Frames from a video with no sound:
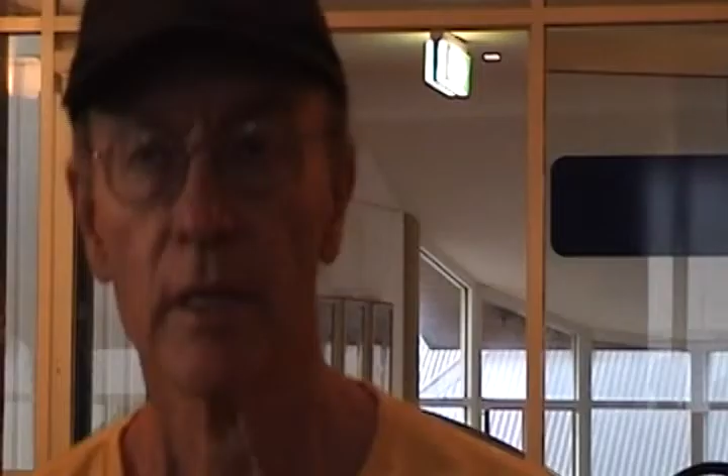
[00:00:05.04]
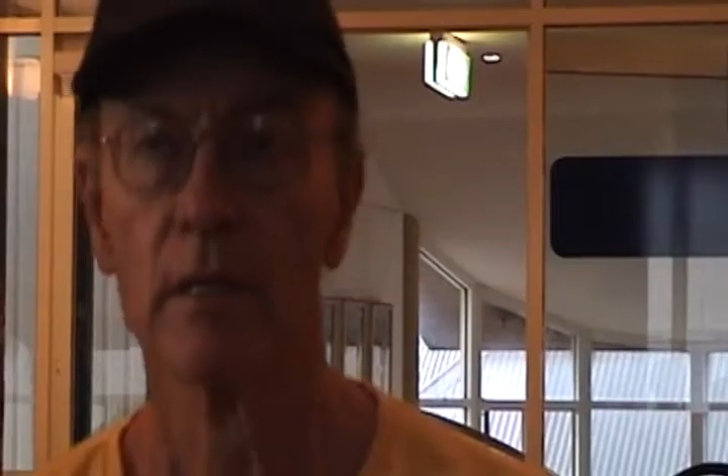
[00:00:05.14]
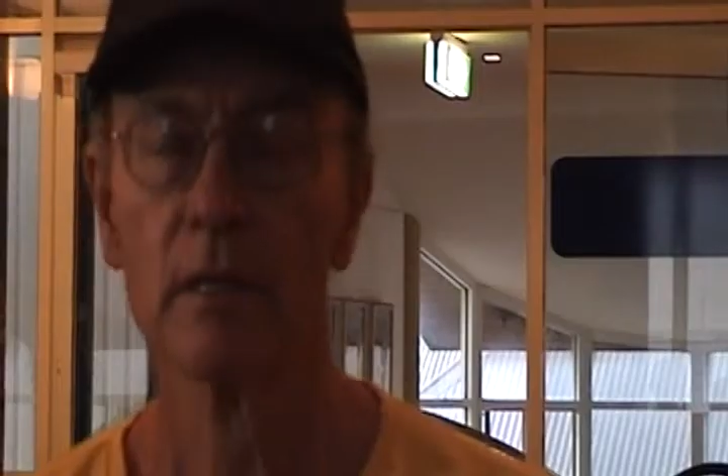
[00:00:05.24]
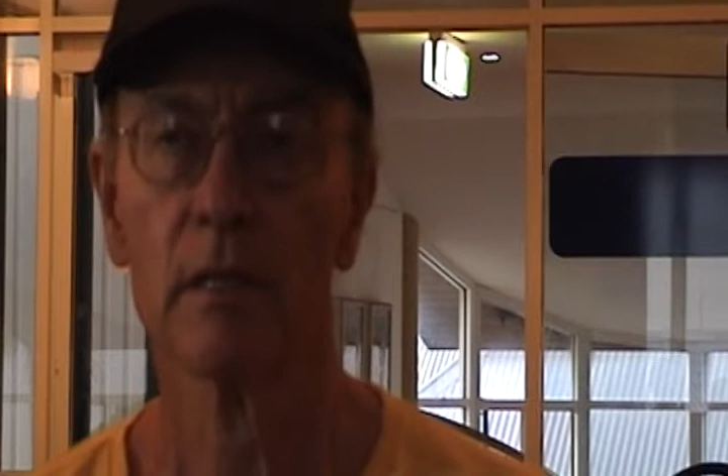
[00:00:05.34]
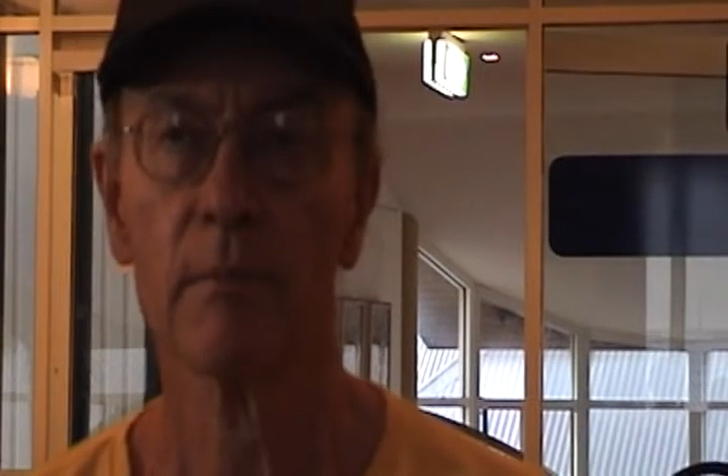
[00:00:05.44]
it's
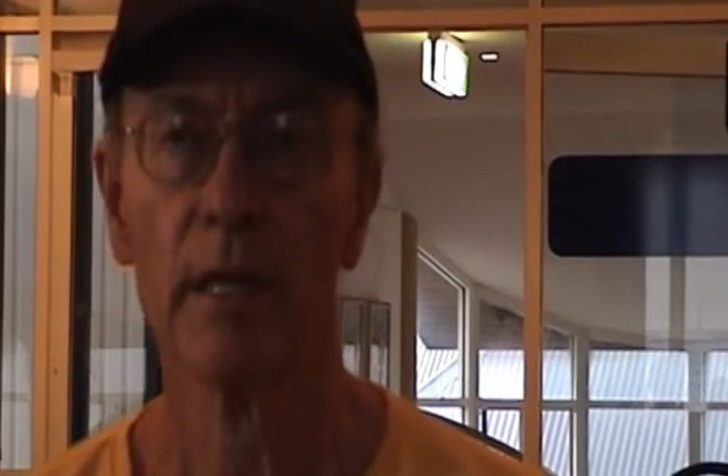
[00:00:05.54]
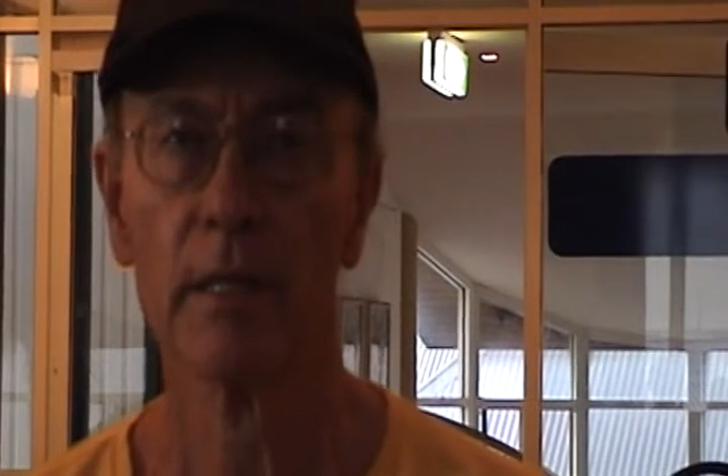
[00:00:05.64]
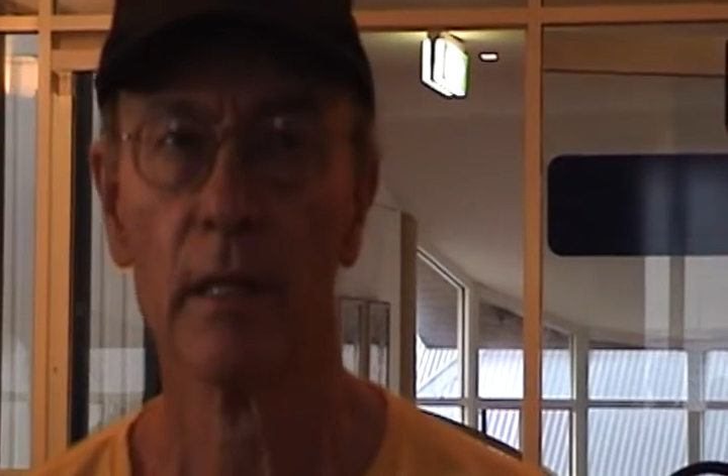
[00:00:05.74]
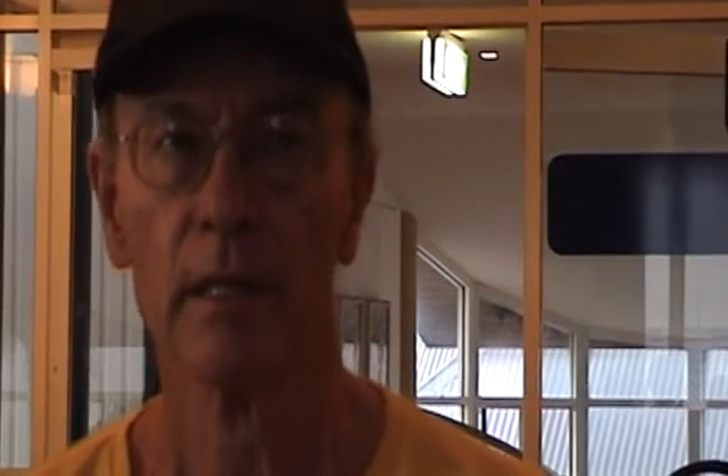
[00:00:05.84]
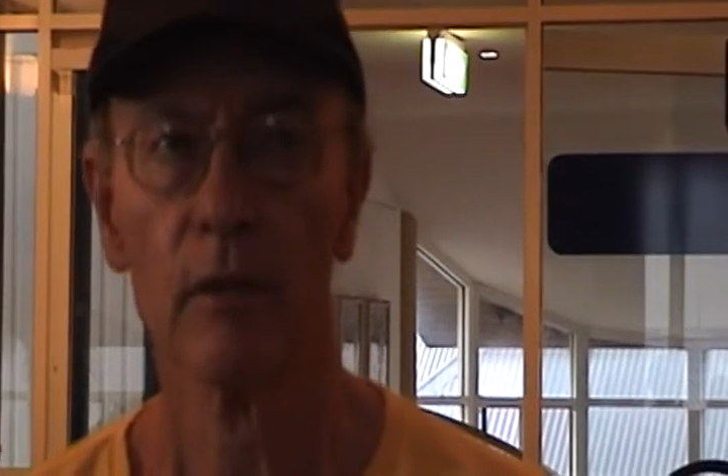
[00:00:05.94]
it's
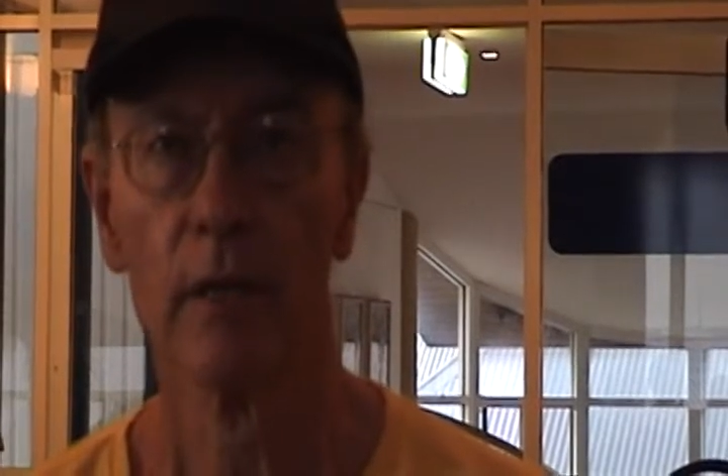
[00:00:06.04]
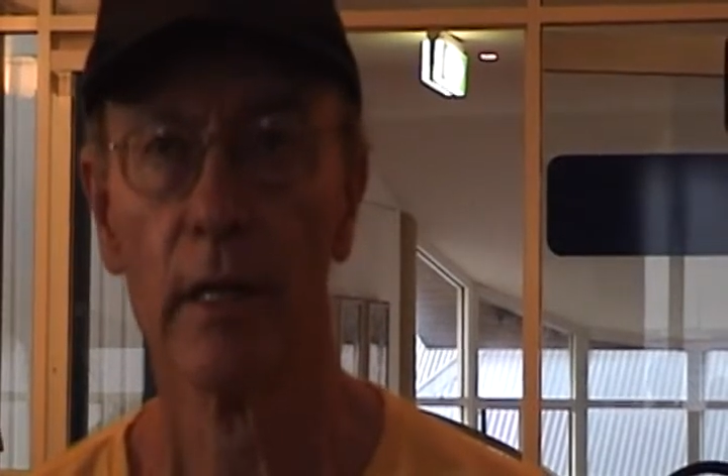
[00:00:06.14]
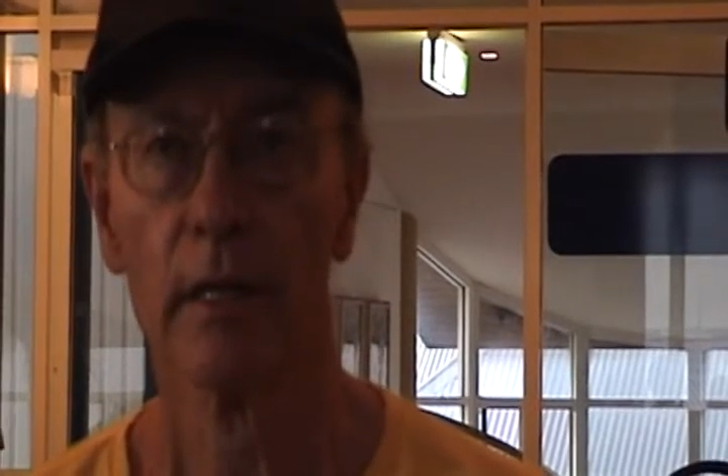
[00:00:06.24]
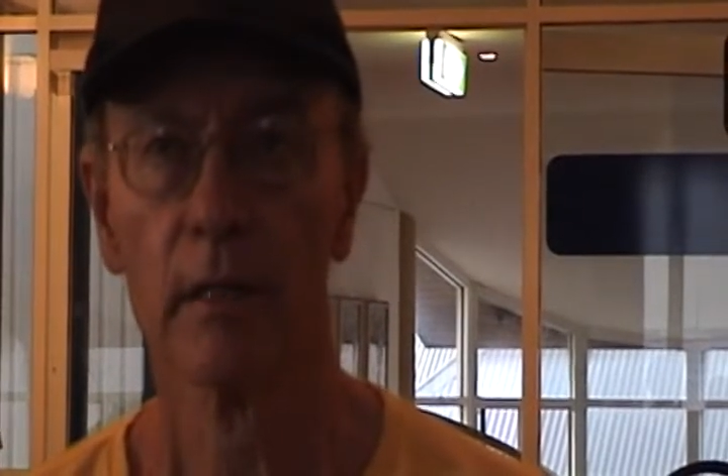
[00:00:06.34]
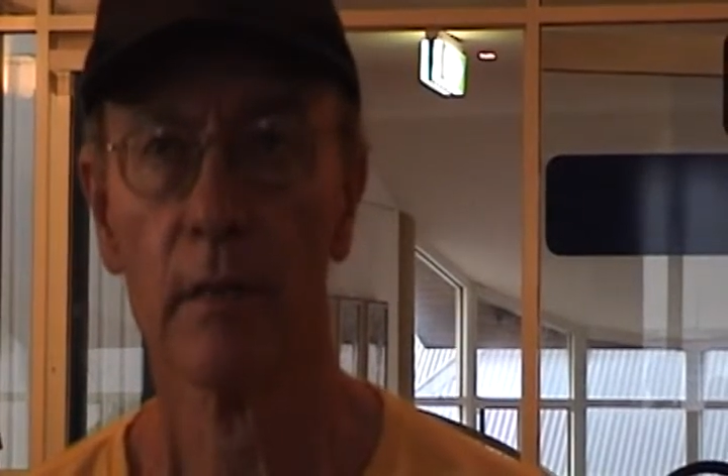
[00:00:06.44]
basically looking at
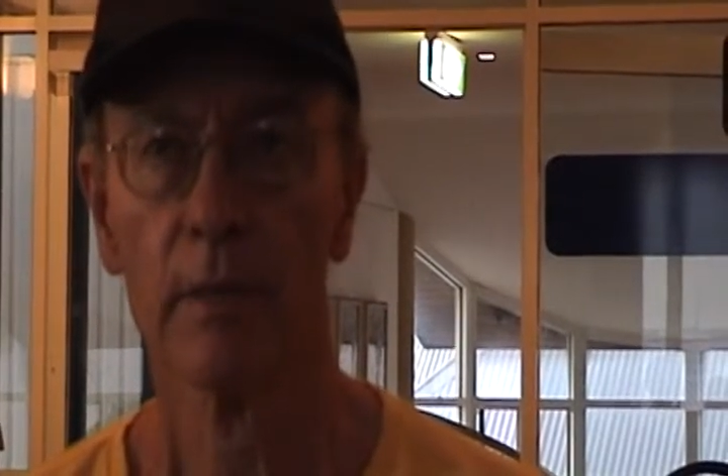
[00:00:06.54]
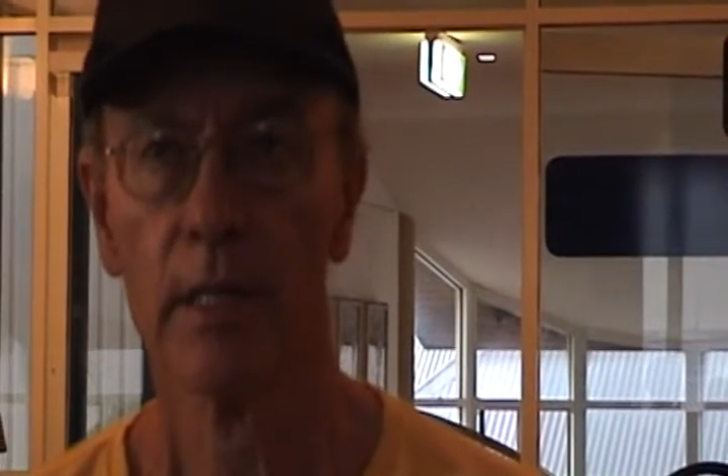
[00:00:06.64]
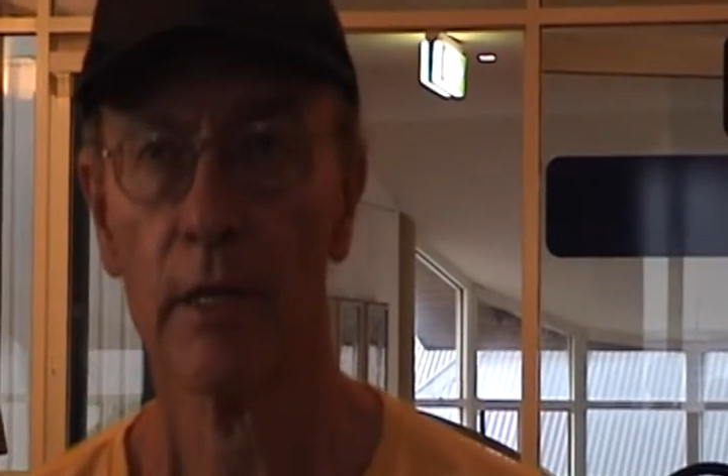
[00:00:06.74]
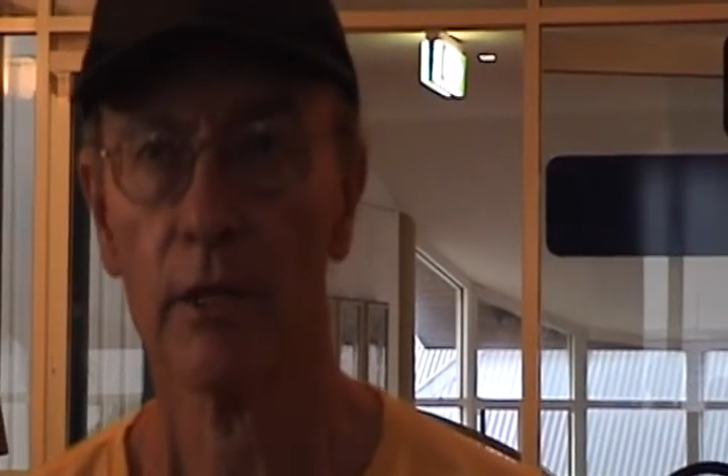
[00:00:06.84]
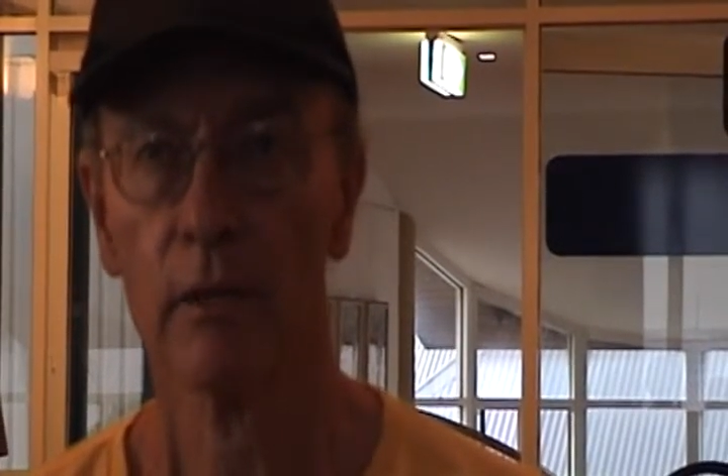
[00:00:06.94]
the
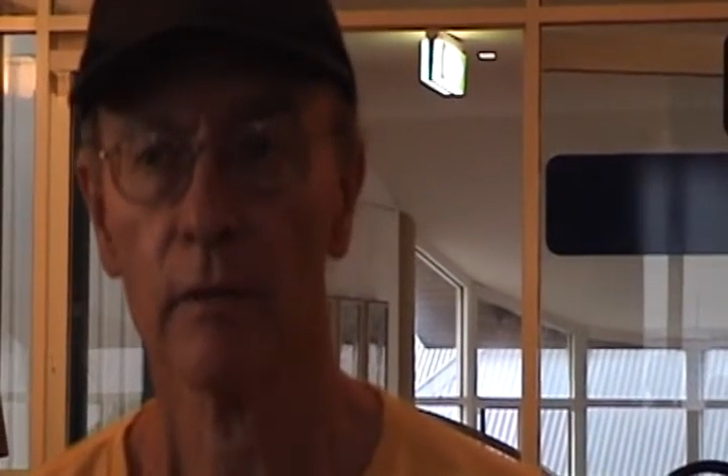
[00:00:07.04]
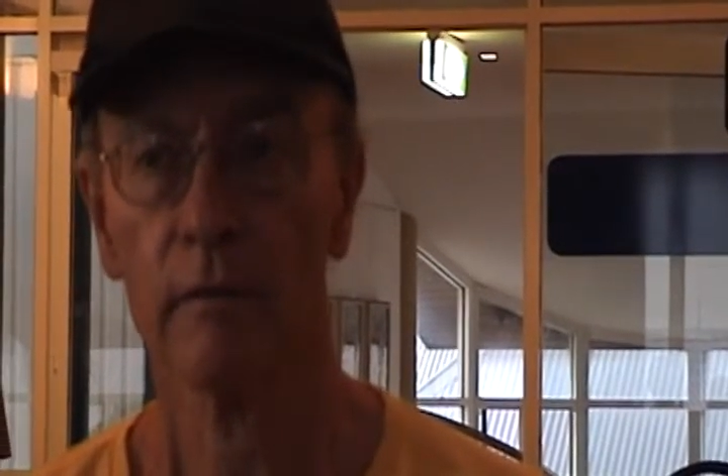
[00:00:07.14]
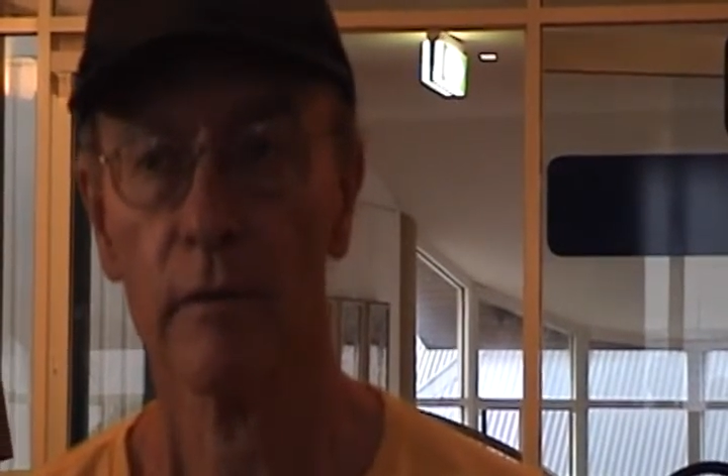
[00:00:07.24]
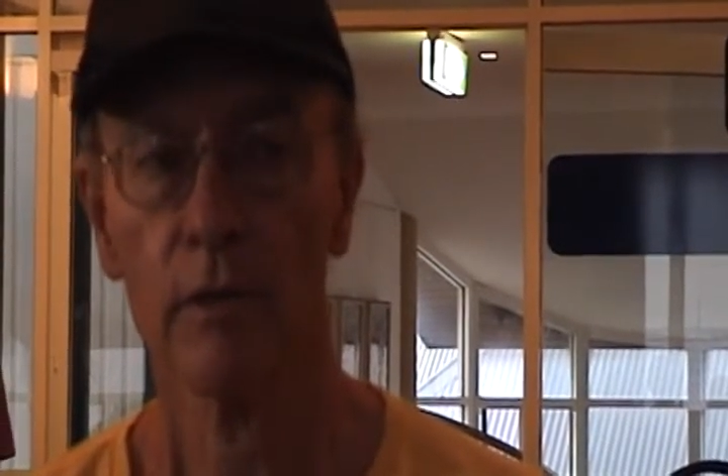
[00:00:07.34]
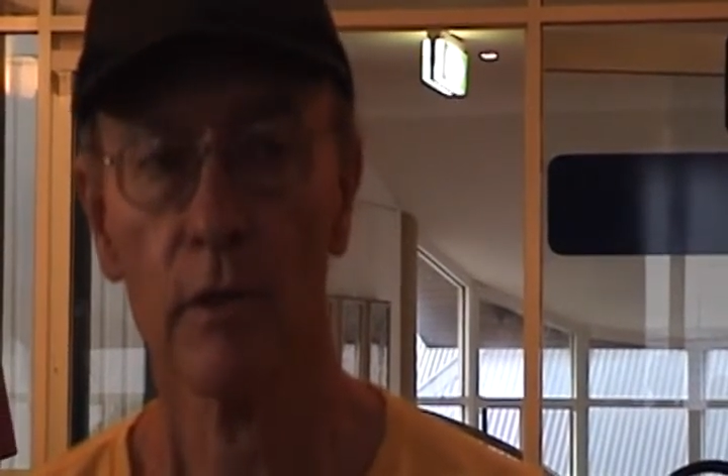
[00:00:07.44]
potential of you